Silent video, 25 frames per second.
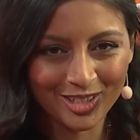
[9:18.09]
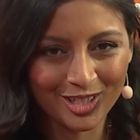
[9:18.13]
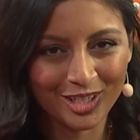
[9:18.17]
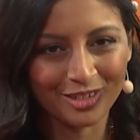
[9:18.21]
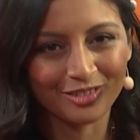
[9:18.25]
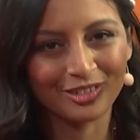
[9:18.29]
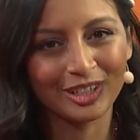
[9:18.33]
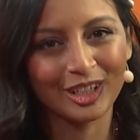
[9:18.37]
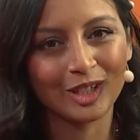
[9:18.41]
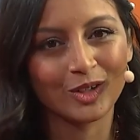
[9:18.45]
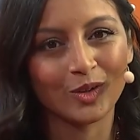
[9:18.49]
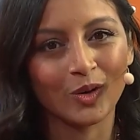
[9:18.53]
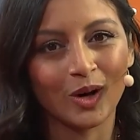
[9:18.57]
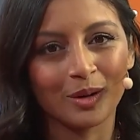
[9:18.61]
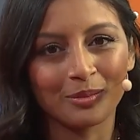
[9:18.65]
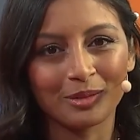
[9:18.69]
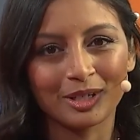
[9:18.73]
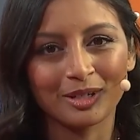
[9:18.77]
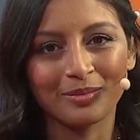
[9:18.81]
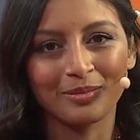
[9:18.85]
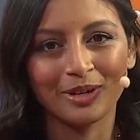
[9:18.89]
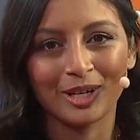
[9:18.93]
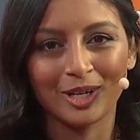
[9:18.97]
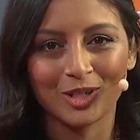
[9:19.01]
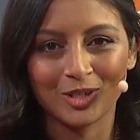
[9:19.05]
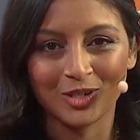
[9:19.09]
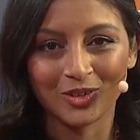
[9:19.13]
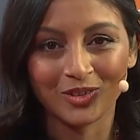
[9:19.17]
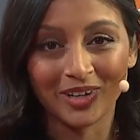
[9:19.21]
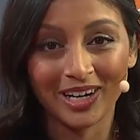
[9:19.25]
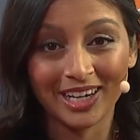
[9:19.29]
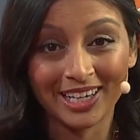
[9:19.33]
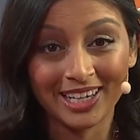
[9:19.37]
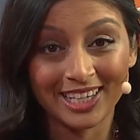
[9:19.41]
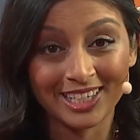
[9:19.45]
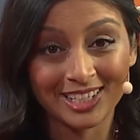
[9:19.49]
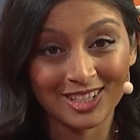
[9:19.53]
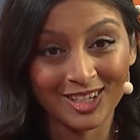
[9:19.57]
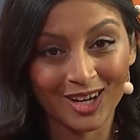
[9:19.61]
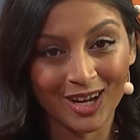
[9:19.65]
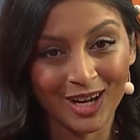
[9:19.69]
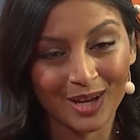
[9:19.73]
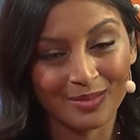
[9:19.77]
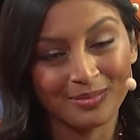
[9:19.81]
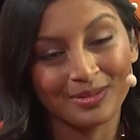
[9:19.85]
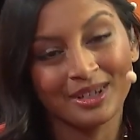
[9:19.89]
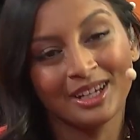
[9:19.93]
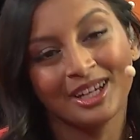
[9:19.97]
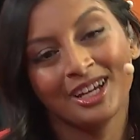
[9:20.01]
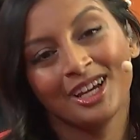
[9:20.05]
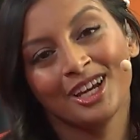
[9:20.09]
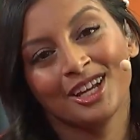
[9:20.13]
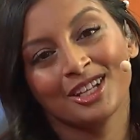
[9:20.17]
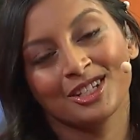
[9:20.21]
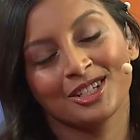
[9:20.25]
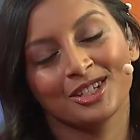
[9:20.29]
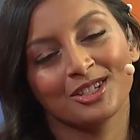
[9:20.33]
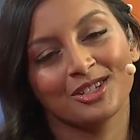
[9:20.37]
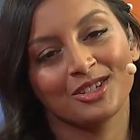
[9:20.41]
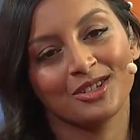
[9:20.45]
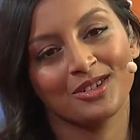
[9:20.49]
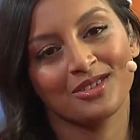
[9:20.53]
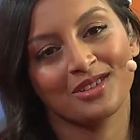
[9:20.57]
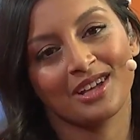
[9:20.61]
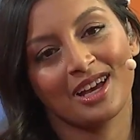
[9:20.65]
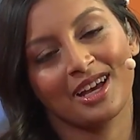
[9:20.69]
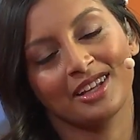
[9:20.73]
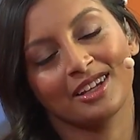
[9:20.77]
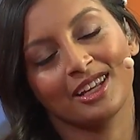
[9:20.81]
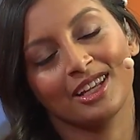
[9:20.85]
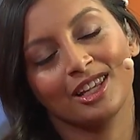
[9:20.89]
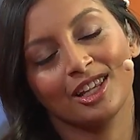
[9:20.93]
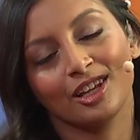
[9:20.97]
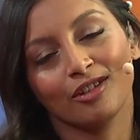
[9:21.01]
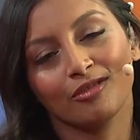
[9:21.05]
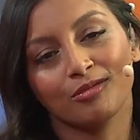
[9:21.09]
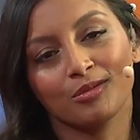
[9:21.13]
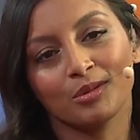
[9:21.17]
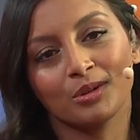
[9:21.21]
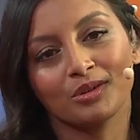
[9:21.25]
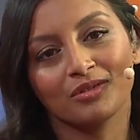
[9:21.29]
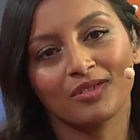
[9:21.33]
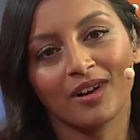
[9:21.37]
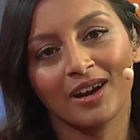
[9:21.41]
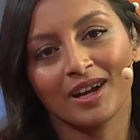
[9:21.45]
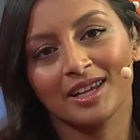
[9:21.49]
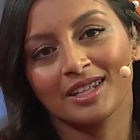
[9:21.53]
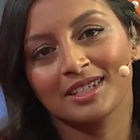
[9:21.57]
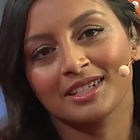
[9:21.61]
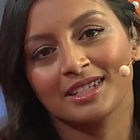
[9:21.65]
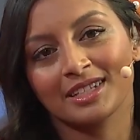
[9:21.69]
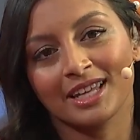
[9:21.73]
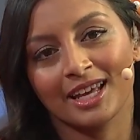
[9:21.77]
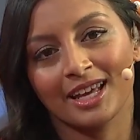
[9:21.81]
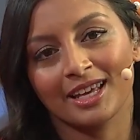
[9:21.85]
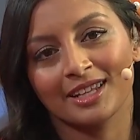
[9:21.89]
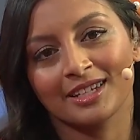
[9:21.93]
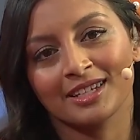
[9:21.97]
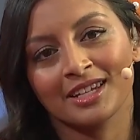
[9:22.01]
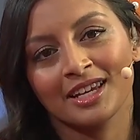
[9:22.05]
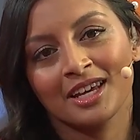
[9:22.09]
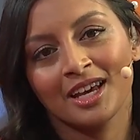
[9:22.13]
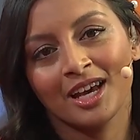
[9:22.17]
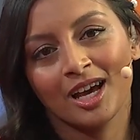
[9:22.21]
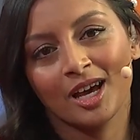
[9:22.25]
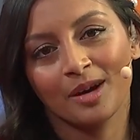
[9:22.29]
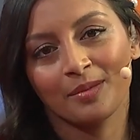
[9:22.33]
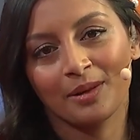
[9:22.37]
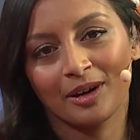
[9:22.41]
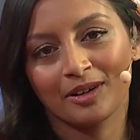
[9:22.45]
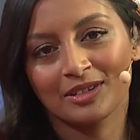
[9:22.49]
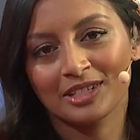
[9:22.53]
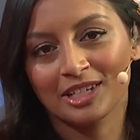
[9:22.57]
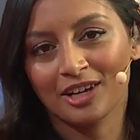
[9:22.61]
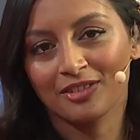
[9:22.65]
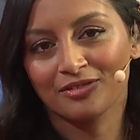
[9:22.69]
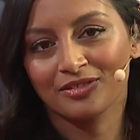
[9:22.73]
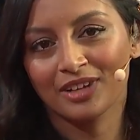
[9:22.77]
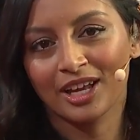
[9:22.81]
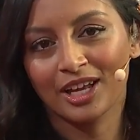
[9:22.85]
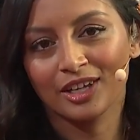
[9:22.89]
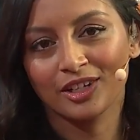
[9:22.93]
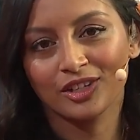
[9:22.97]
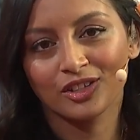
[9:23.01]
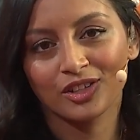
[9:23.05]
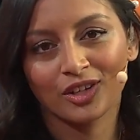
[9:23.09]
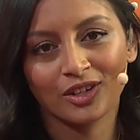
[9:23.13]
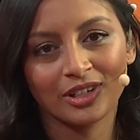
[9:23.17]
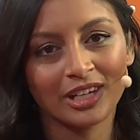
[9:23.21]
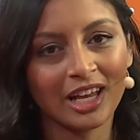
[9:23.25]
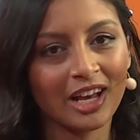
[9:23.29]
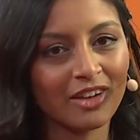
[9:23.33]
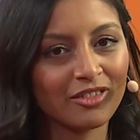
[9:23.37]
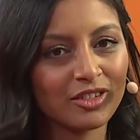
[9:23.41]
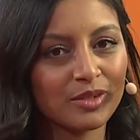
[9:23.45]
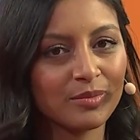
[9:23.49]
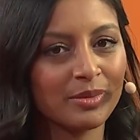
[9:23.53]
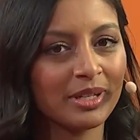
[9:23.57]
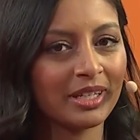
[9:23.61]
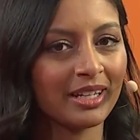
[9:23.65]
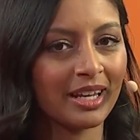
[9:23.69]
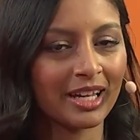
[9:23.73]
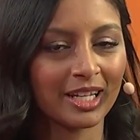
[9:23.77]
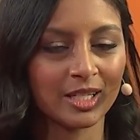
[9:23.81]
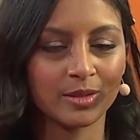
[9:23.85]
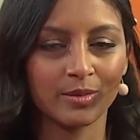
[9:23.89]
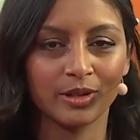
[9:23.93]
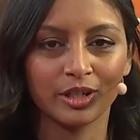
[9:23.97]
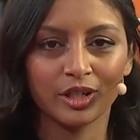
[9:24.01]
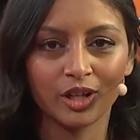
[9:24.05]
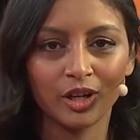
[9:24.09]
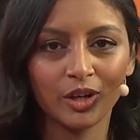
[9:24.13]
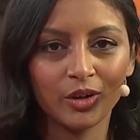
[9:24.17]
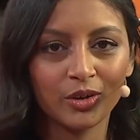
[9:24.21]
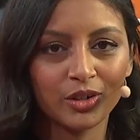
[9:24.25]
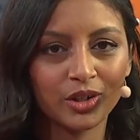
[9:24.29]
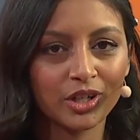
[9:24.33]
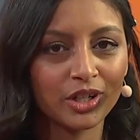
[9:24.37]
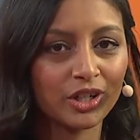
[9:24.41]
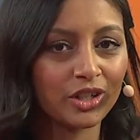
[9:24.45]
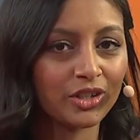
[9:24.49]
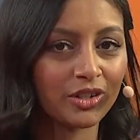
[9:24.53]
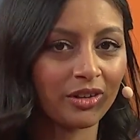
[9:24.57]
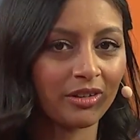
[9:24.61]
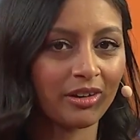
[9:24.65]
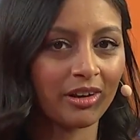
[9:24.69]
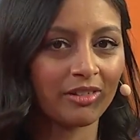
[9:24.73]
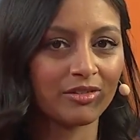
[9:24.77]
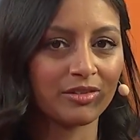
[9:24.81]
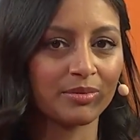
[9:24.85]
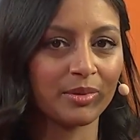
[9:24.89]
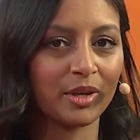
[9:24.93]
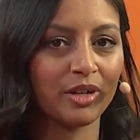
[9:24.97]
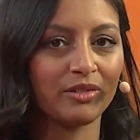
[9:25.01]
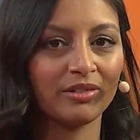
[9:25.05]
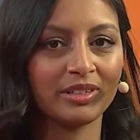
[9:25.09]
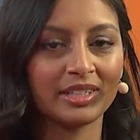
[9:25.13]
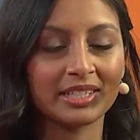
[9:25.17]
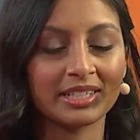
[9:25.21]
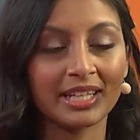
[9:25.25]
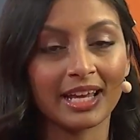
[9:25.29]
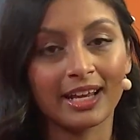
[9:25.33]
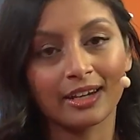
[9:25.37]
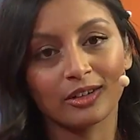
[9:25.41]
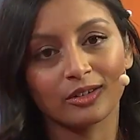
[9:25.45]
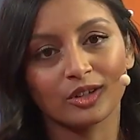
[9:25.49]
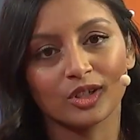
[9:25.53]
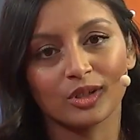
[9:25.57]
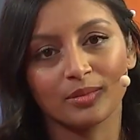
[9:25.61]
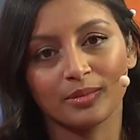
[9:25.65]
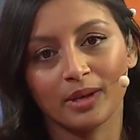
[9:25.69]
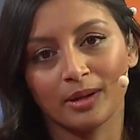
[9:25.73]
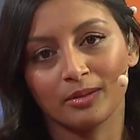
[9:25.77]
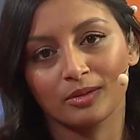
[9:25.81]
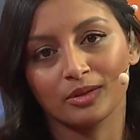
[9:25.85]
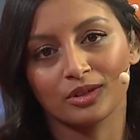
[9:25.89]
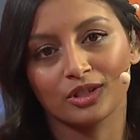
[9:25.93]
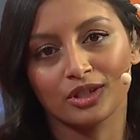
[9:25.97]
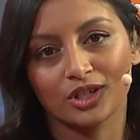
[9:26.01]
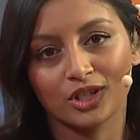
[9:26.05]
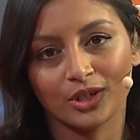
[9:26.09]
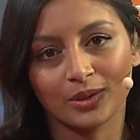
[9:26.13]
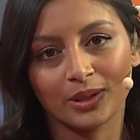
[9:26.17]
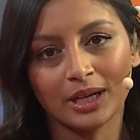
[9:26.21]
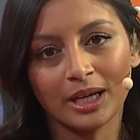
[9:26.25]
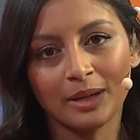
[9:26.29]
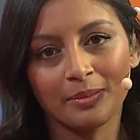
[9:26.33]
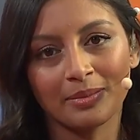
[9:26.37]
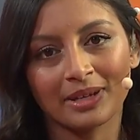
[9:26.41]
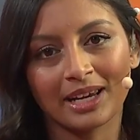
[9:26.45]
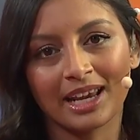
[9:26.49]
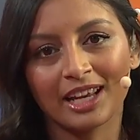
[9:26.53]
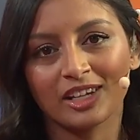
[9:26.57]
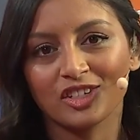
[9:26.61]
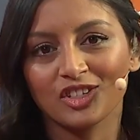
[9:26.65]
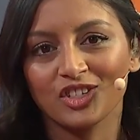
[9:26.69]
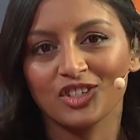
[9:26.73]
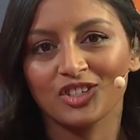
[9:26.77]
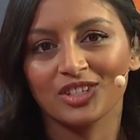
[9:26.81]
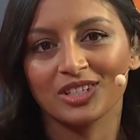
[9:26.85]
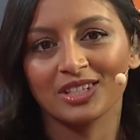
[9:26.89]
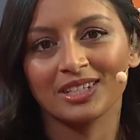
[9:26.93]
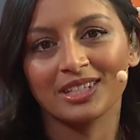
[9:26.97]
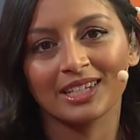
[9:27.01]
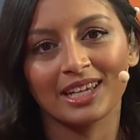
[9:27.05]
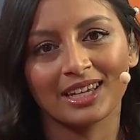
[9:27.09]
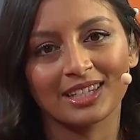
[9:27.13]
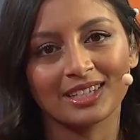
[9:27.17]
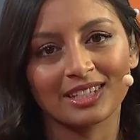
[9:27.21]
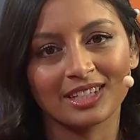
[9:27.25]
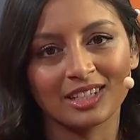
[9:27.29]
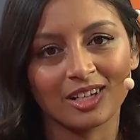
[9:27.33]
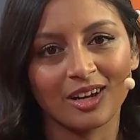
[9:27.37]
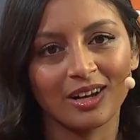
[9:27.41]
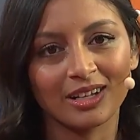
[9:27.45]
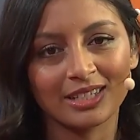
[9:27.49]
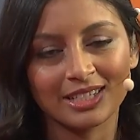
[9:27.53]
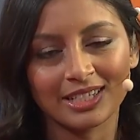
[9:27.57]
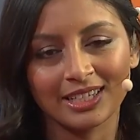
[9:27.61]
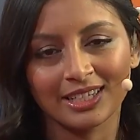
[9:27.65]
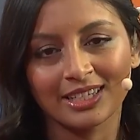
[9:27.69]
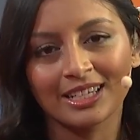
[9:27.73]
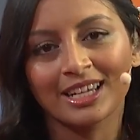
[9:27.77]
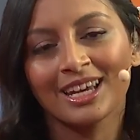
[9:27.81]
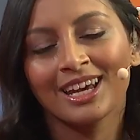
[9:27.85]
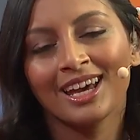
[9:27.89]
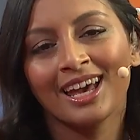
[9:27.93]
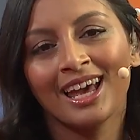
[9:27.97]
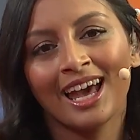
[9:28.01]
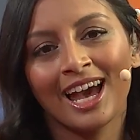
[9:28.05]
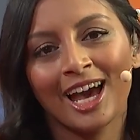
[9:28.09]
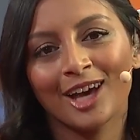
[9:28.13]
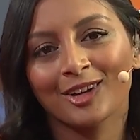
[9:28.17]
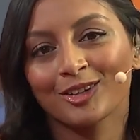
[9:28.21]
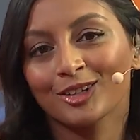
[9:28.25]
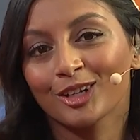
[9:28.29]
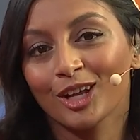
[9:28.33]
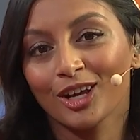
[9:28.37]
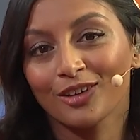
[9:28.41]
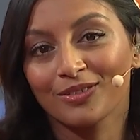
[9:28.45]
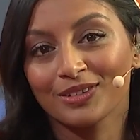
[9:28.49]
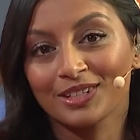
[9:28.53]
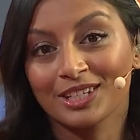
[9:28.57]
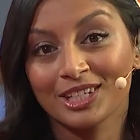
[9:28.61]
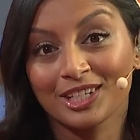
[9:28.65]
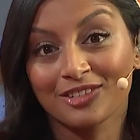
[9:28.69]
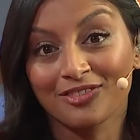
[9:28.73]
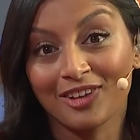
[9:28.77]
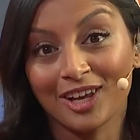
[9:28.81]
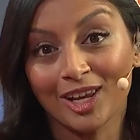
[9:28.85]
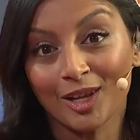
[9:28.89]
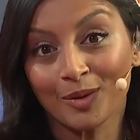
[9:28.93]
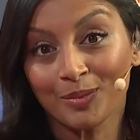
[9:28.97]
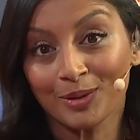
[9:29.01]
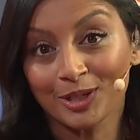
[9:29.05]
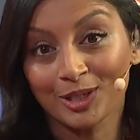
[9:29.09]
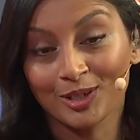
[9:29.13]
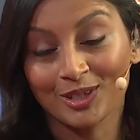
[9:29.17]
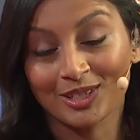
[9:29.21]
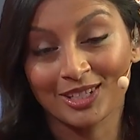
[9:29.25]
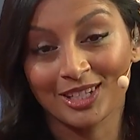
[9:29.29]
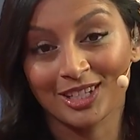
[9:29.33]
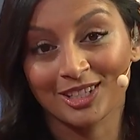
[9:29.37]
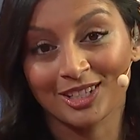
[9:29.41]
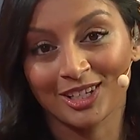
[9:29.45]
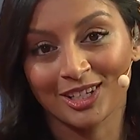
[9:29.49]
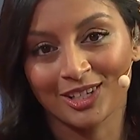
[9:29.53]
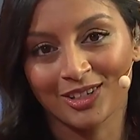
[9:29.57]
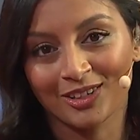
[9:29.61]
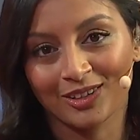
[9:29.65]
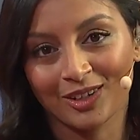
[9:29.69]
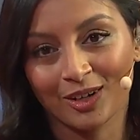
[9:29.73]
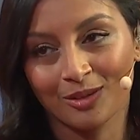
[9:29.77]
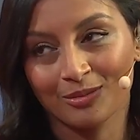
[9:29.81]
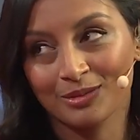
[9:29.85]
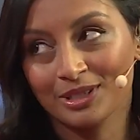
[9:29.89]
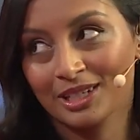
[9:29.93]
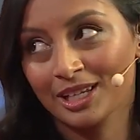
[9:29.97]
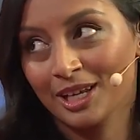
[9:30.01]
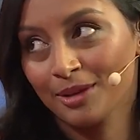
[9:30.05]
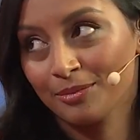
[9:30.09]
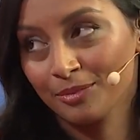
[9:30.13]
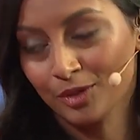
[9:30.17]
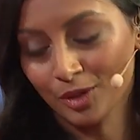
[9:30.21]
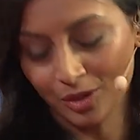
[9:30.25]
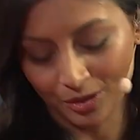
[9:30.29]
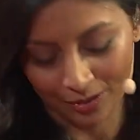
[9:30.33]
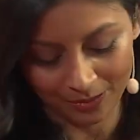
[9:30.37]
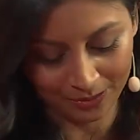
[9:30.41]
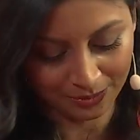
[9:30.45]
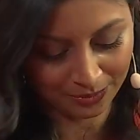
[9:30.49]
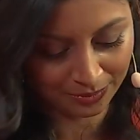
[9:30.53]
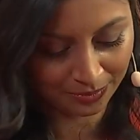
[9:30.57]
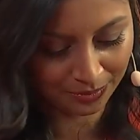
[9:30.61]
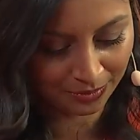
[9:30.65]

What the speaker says: So really cool. I'm going to make sure I get time to do that. And I loved what Ryan said about DevNet. You don't have to be an expert coder. You don't have to be overly technical to be able to do it. But actually, just to get started, head on over to developer.cisco.com to learn more.